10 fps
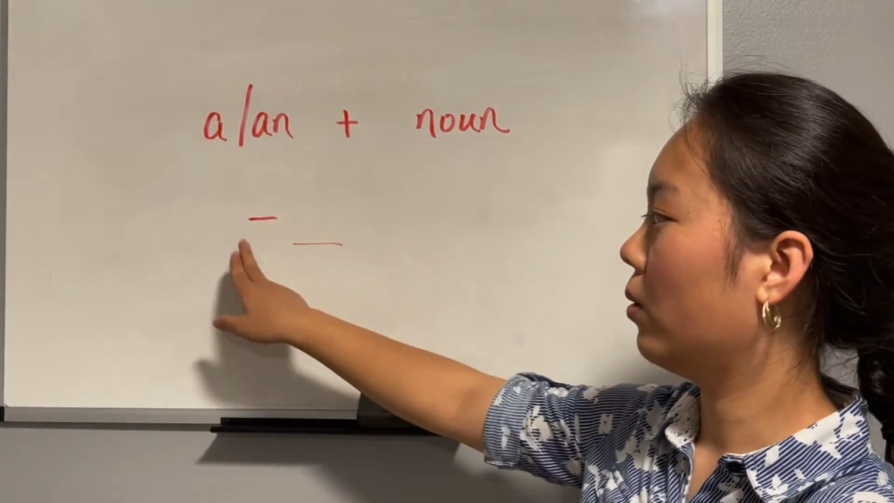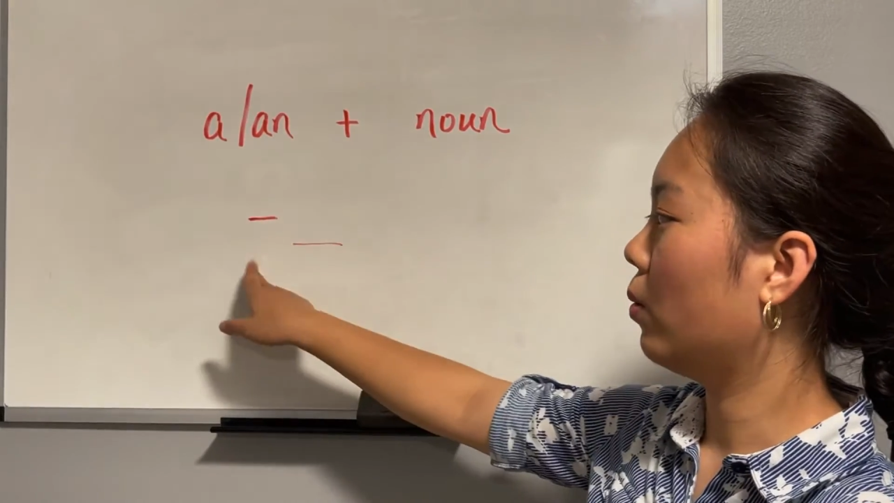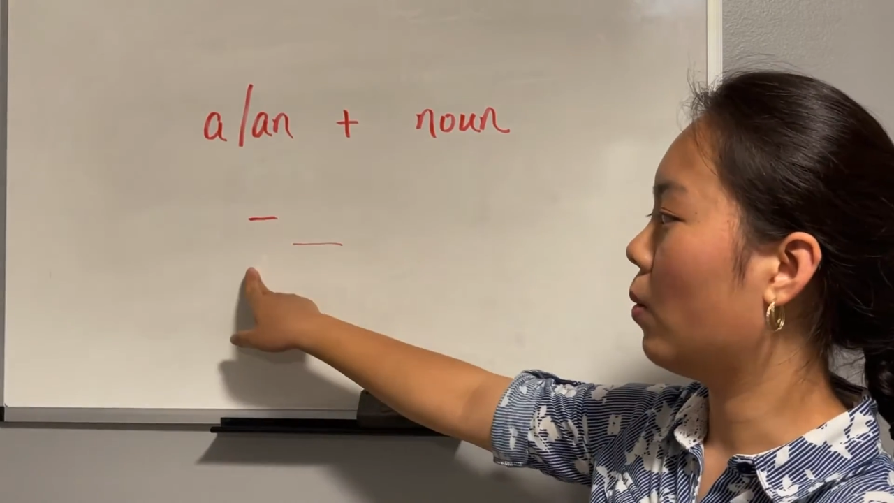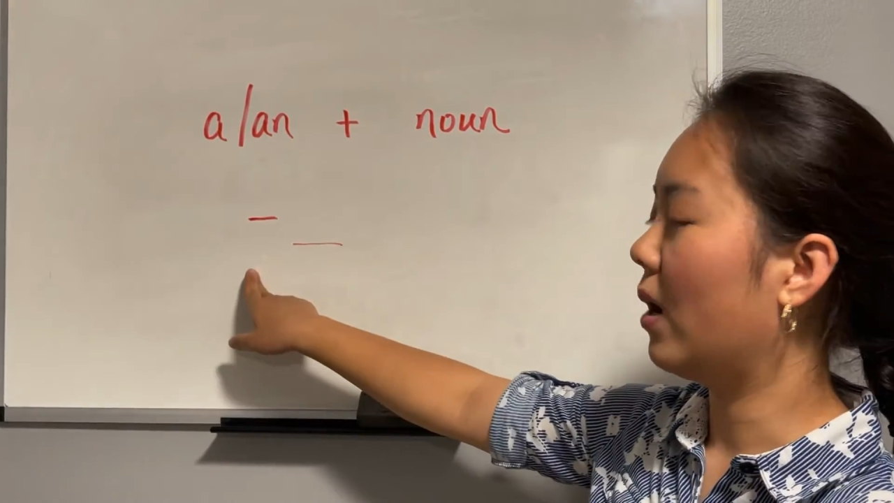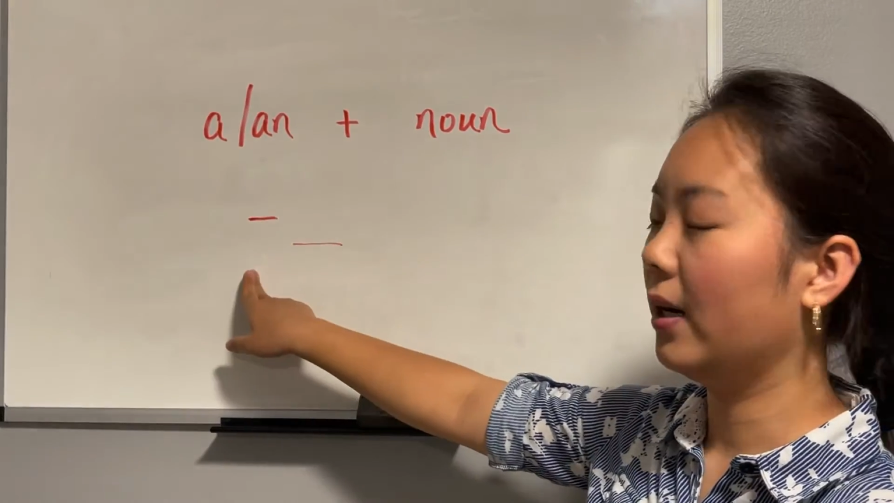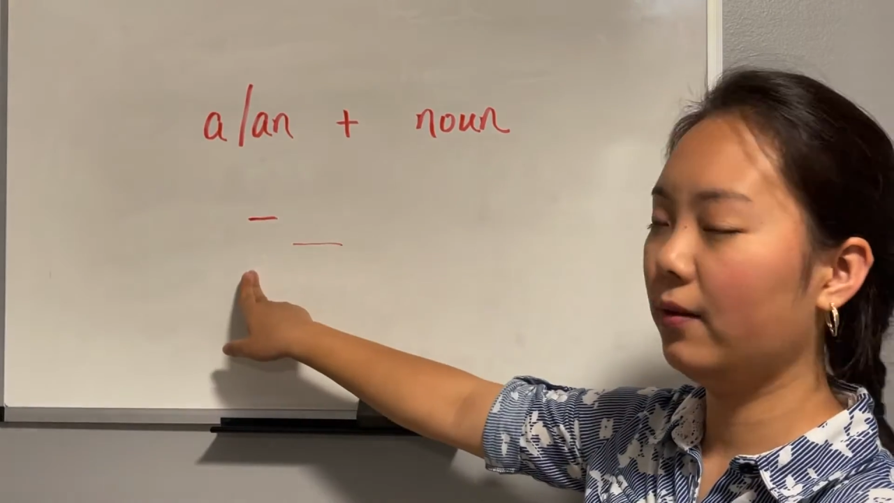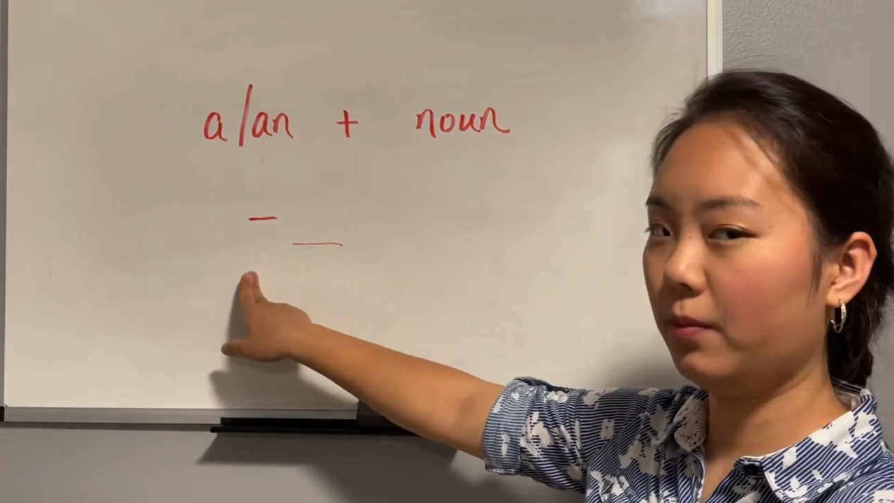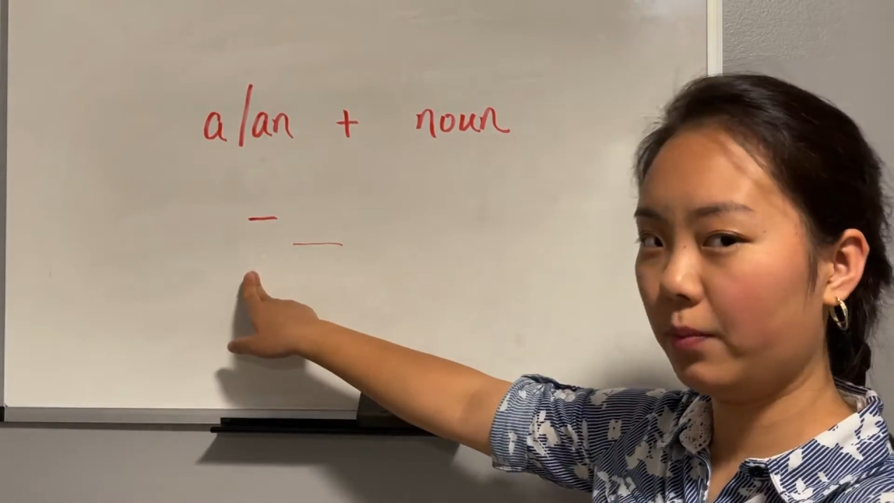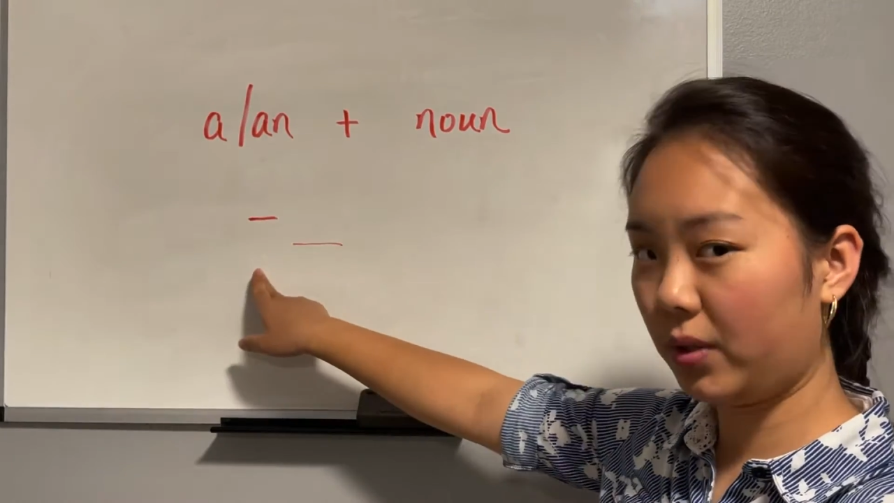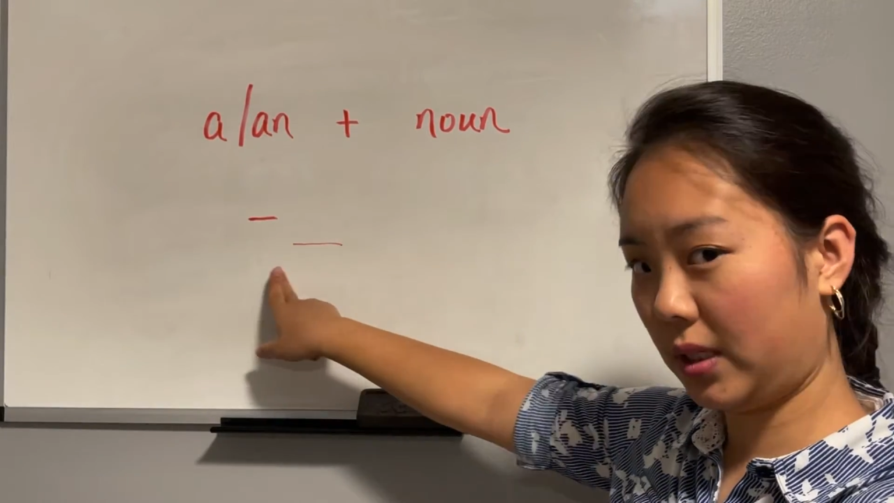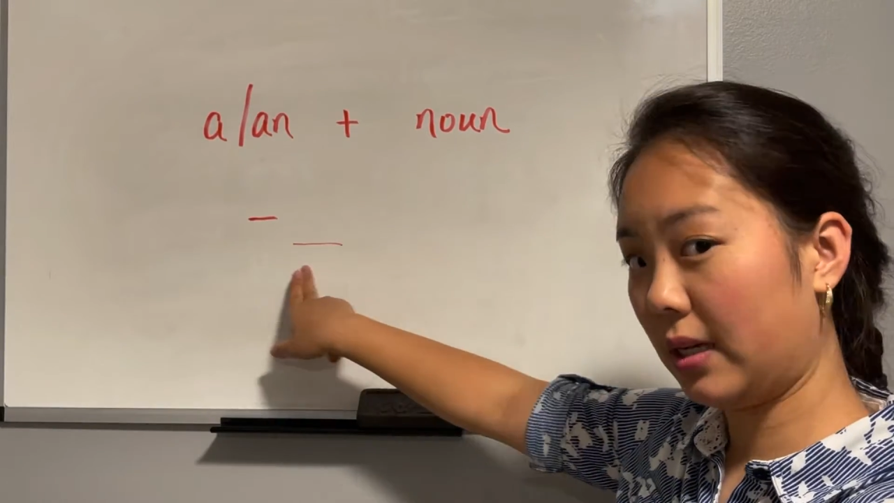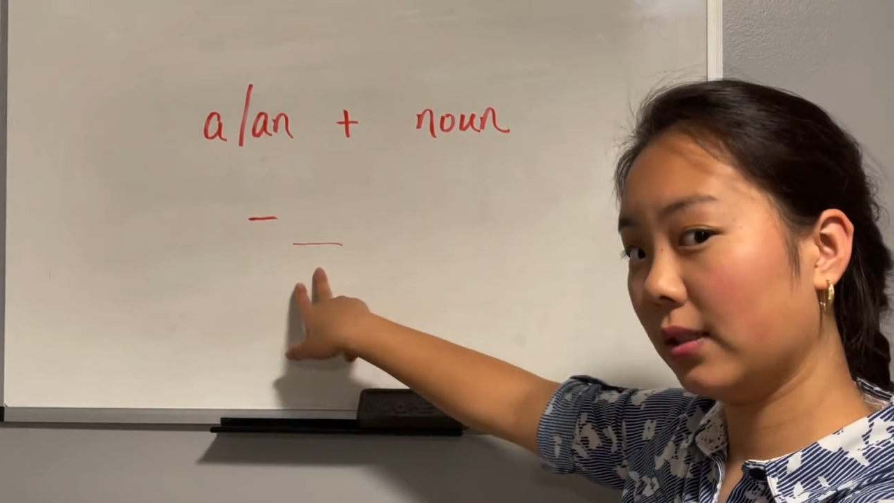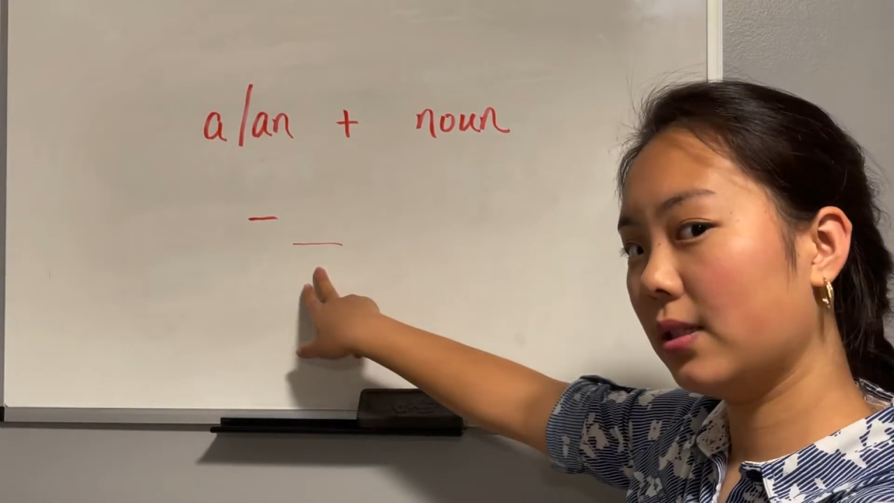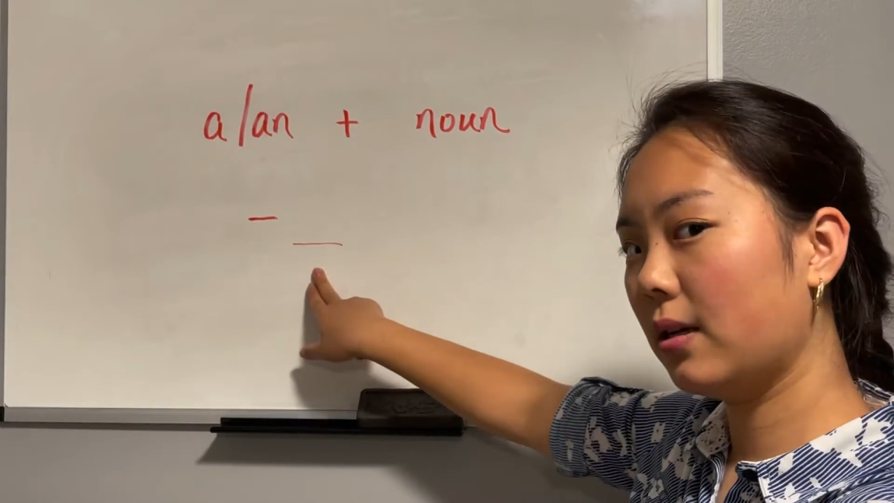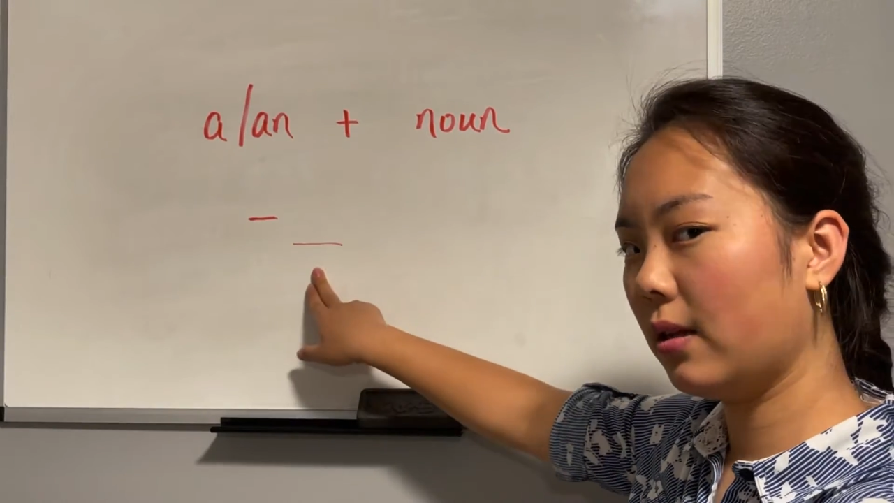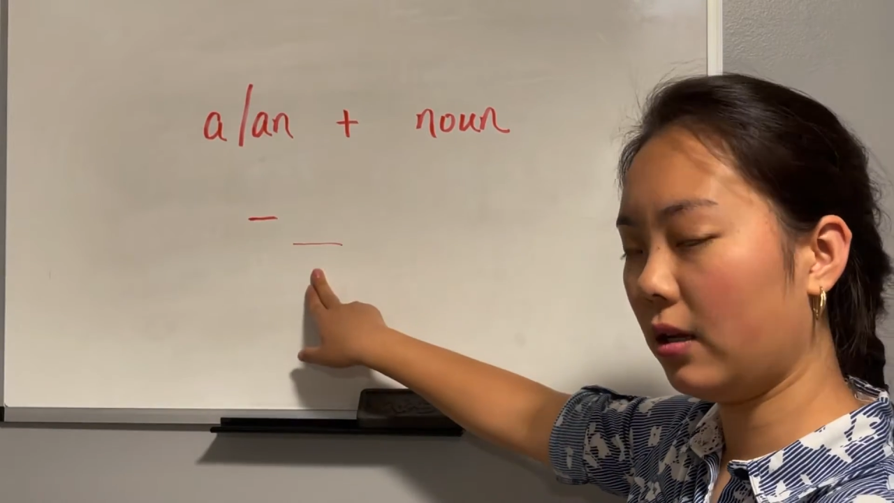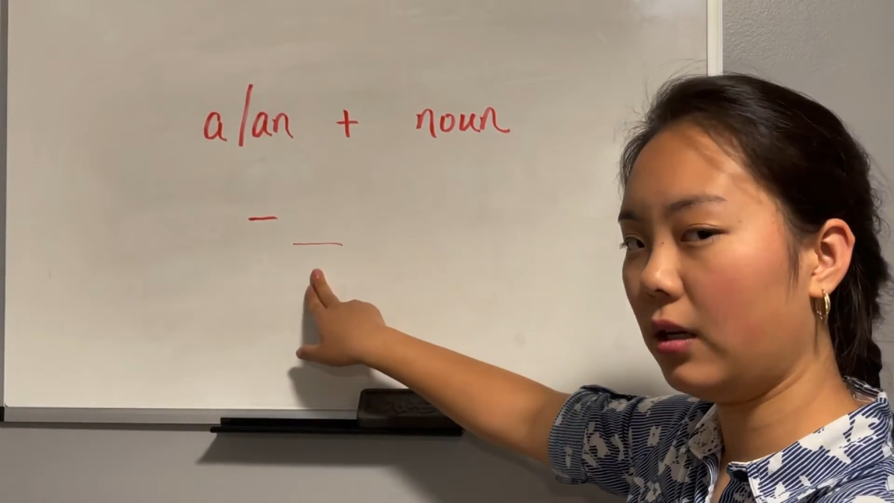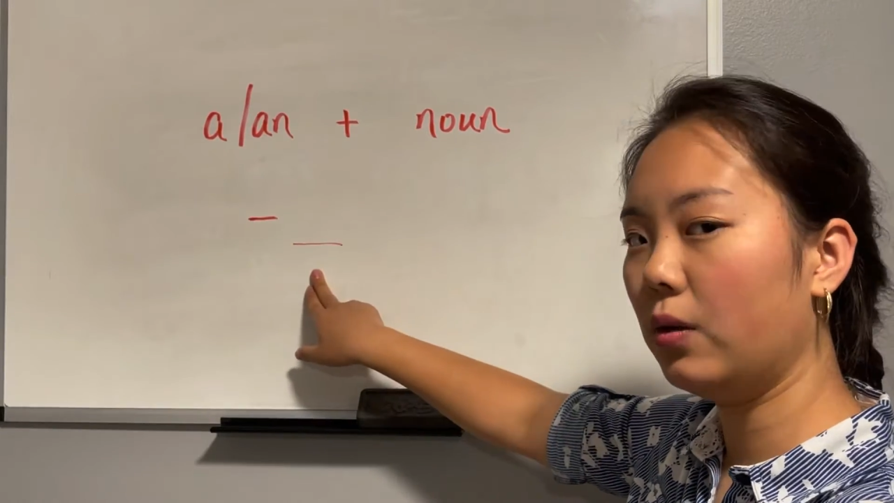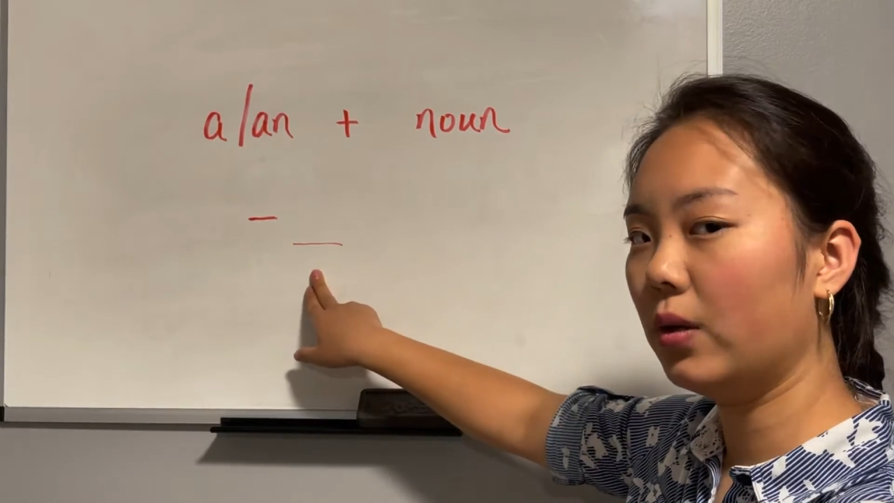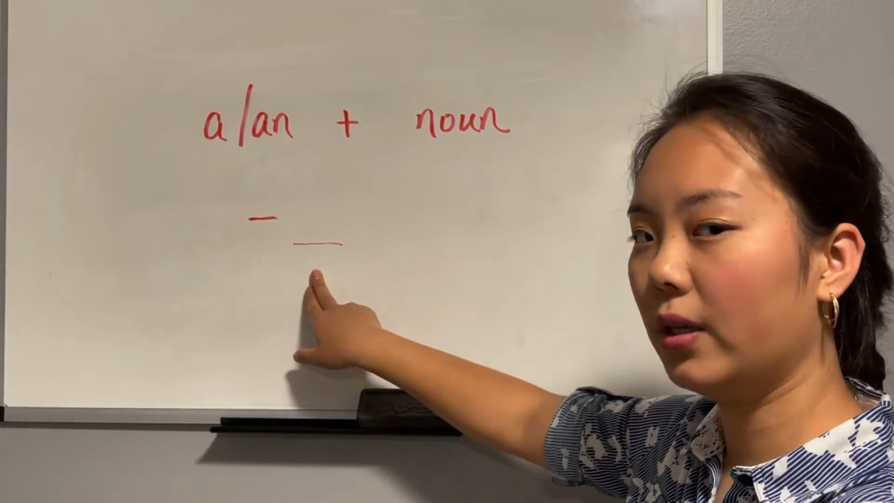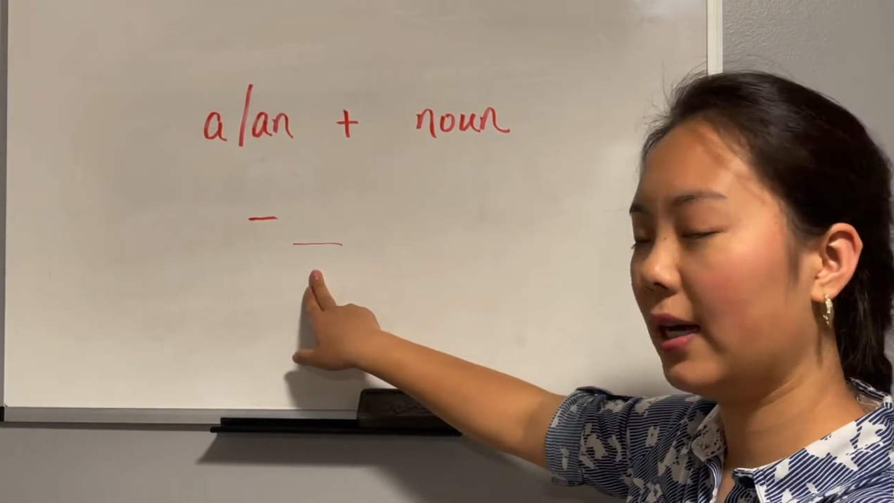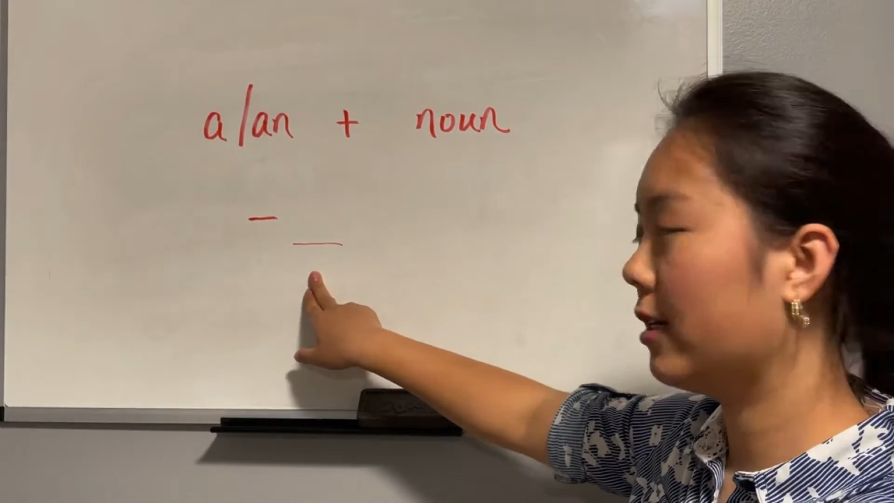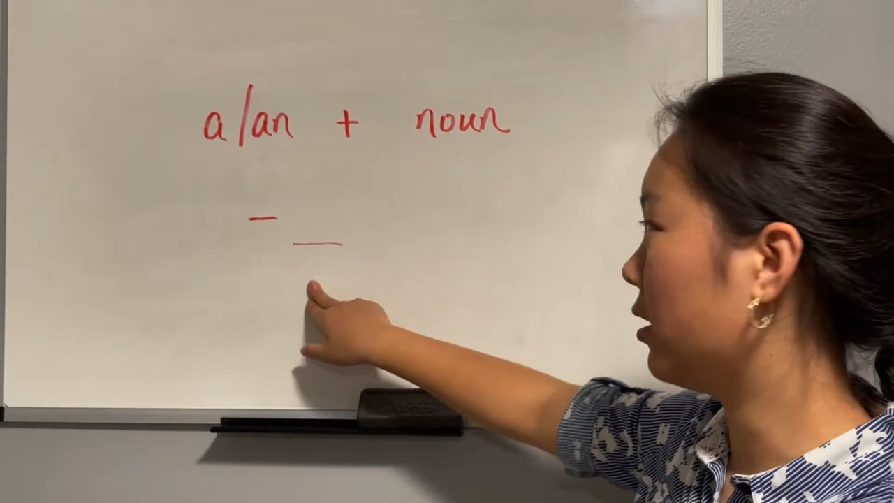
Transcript: 1 plus the unit that